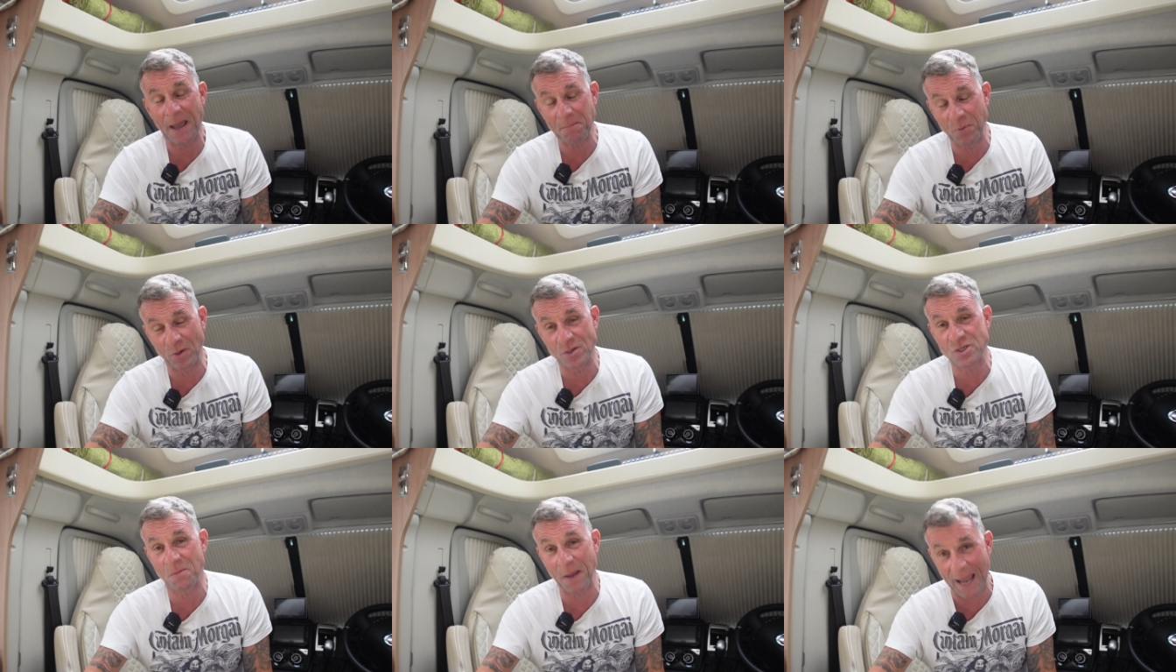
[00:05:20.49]
and
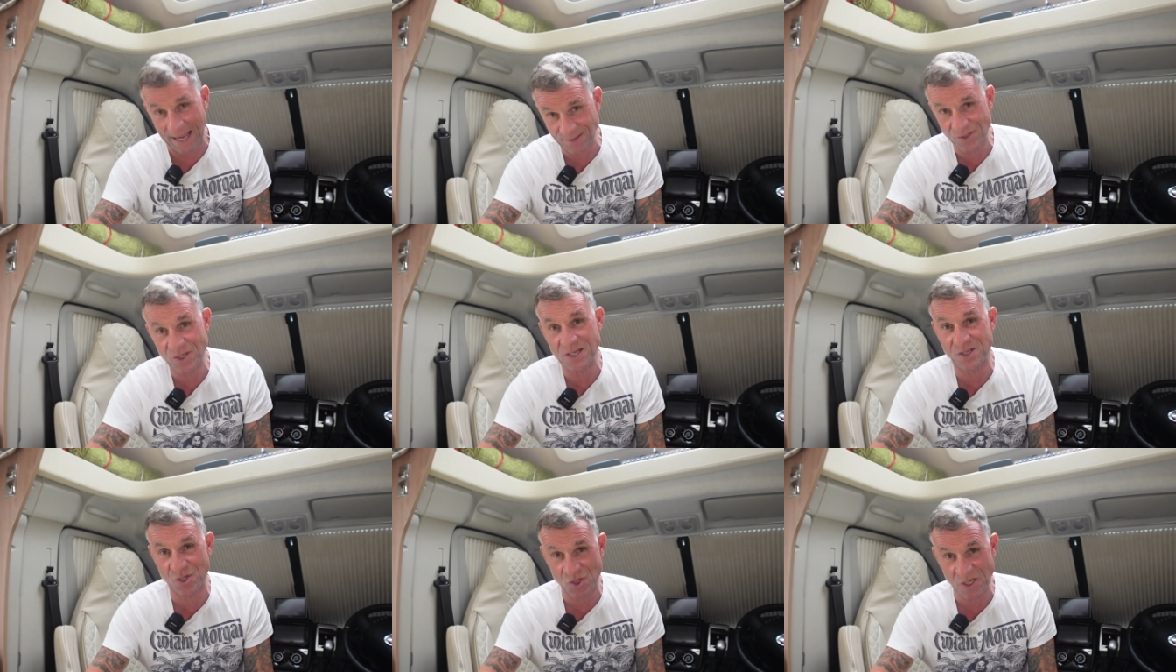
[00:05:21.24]
putting some
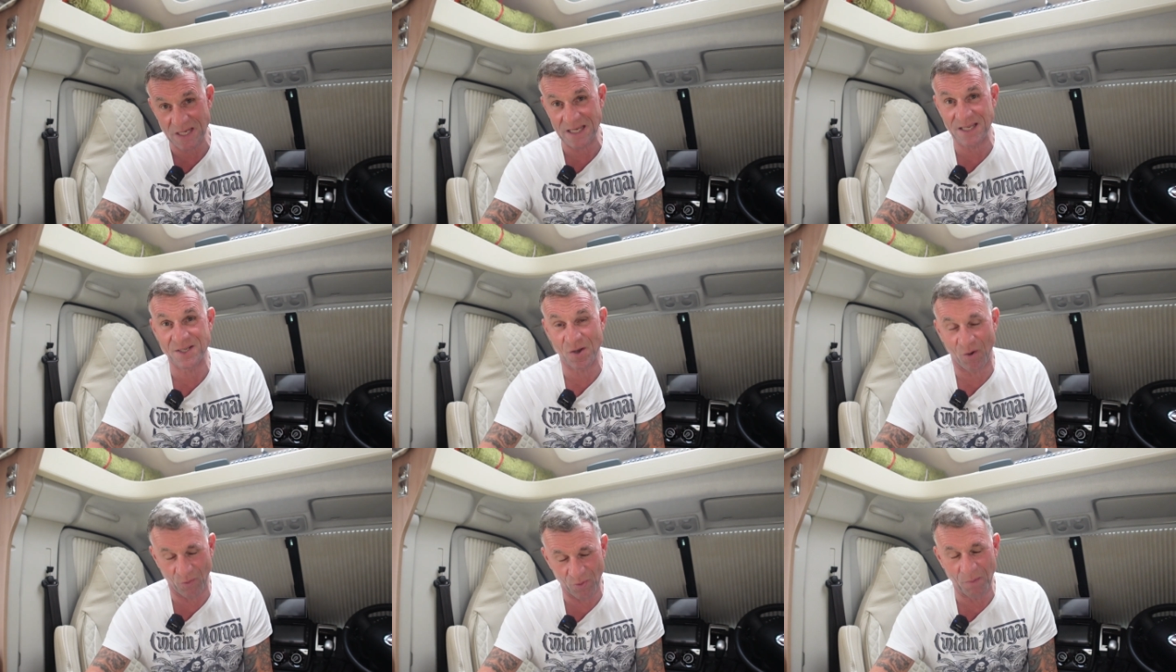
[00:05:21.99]
anti-seize
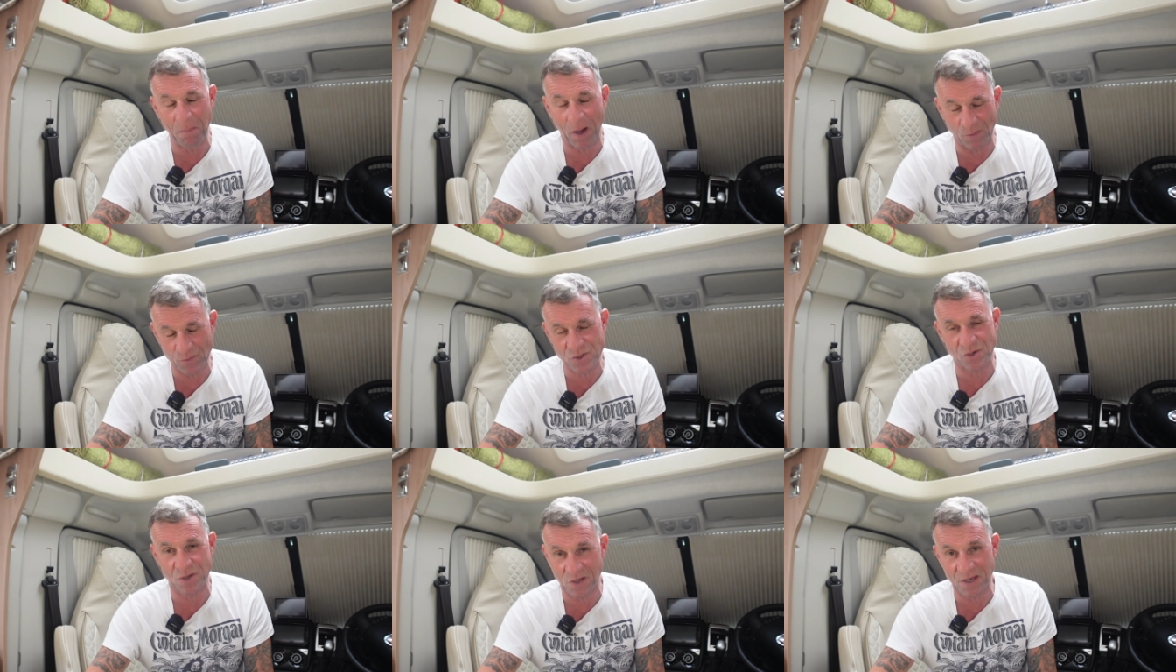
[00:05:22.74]
on the bolt
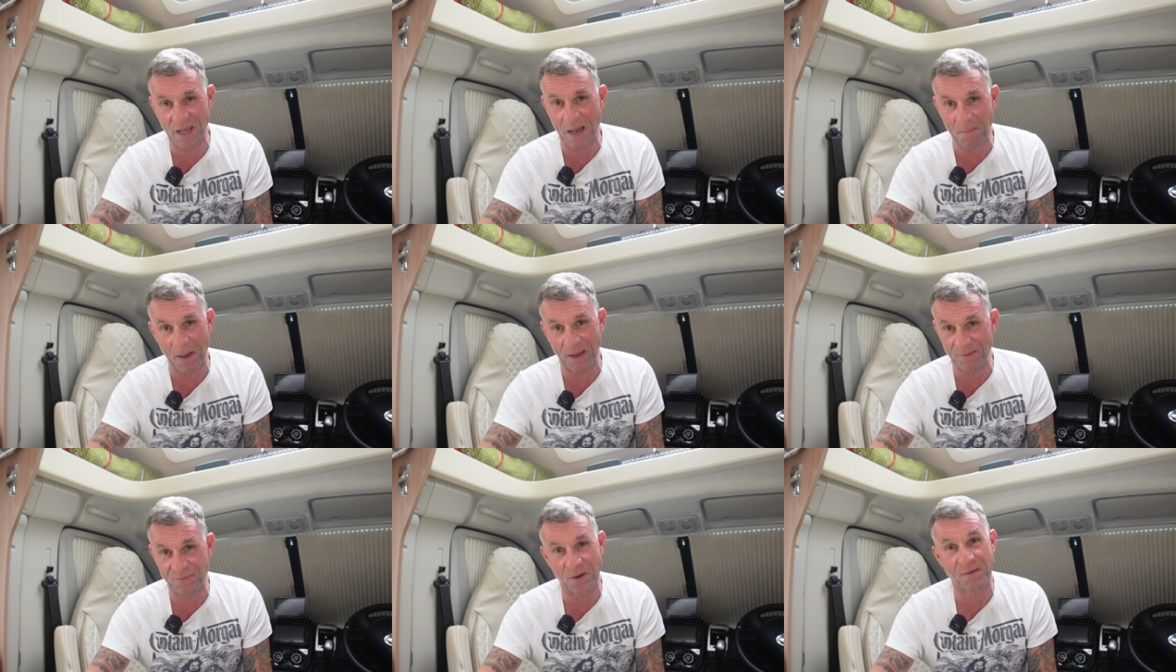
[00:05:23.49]
so you can get them
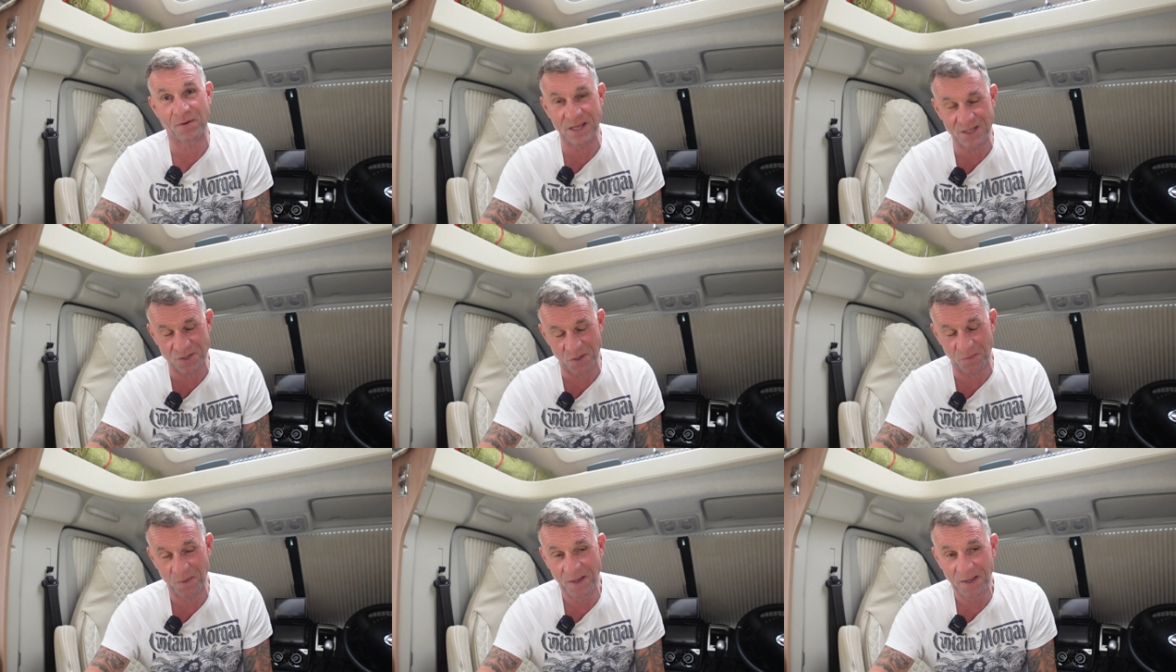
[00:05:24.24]
out if you ever need
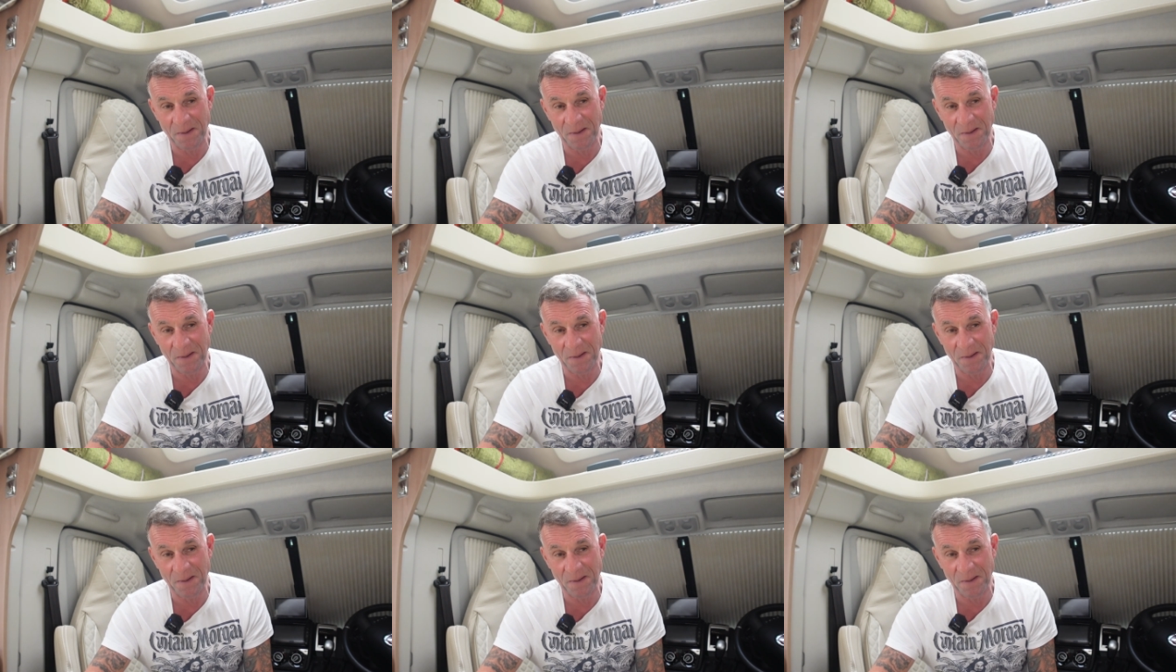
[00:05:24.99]
to.